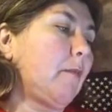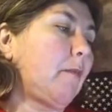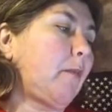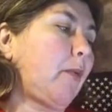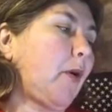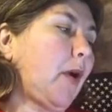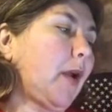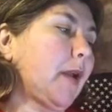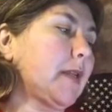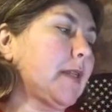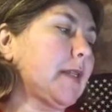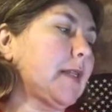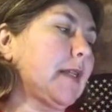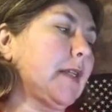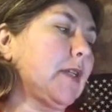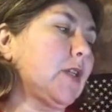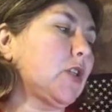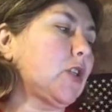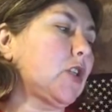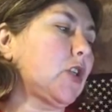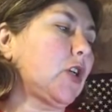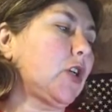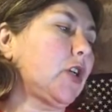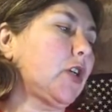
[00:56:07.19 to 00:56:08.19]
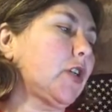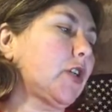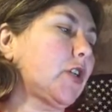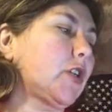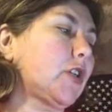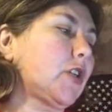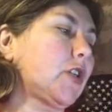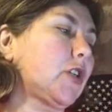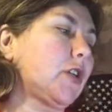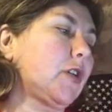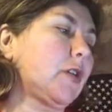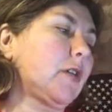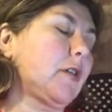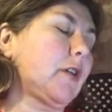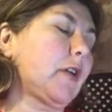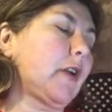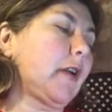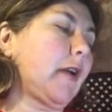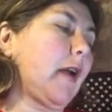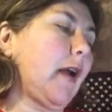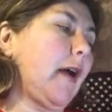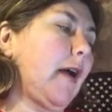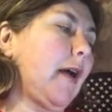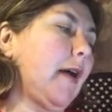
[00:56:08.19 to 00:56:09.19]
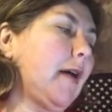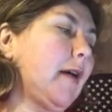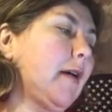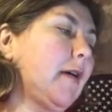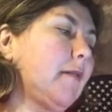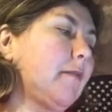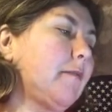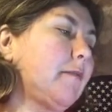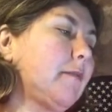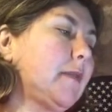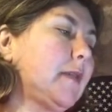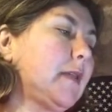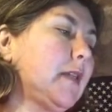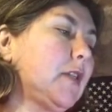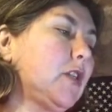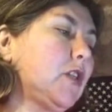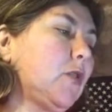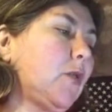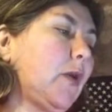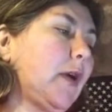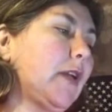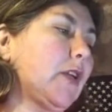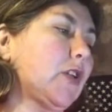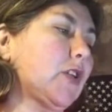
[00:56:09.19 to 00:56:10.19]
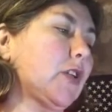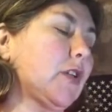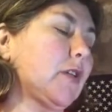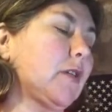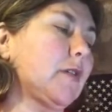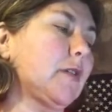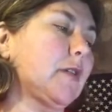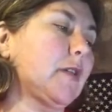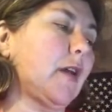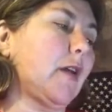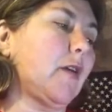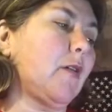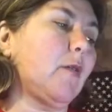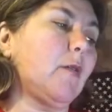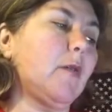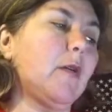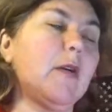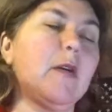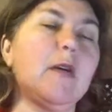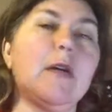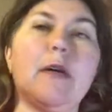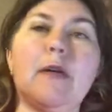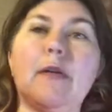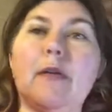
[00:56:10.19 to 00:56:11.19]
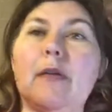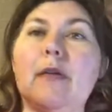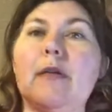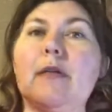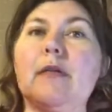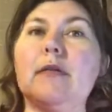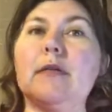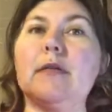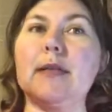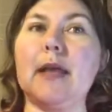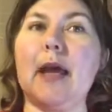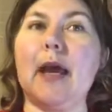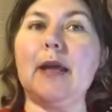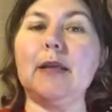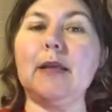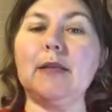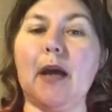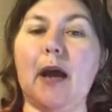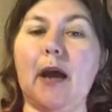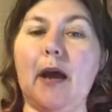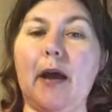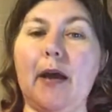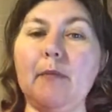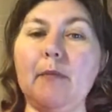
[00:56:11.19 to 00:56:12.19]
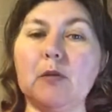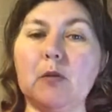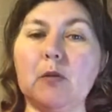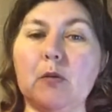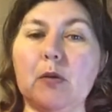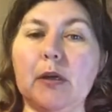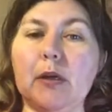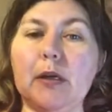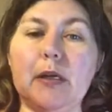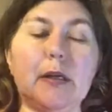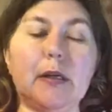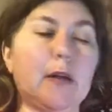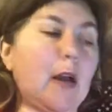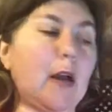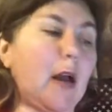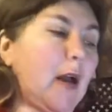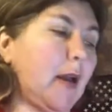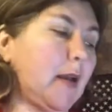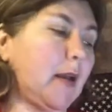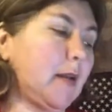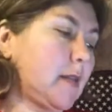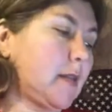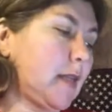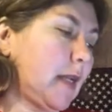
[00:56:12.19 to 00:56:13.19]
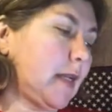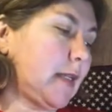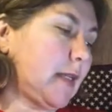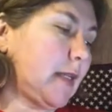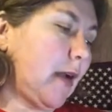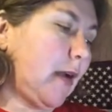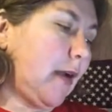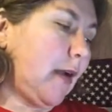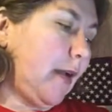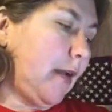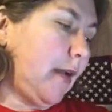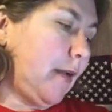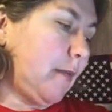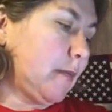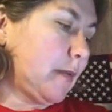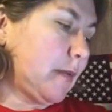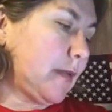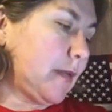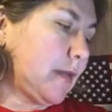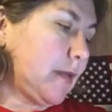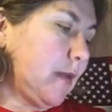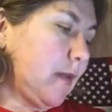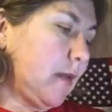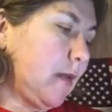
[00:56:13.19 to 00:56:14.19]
Protestant church situation. So sad times we're in, guys. Sad times.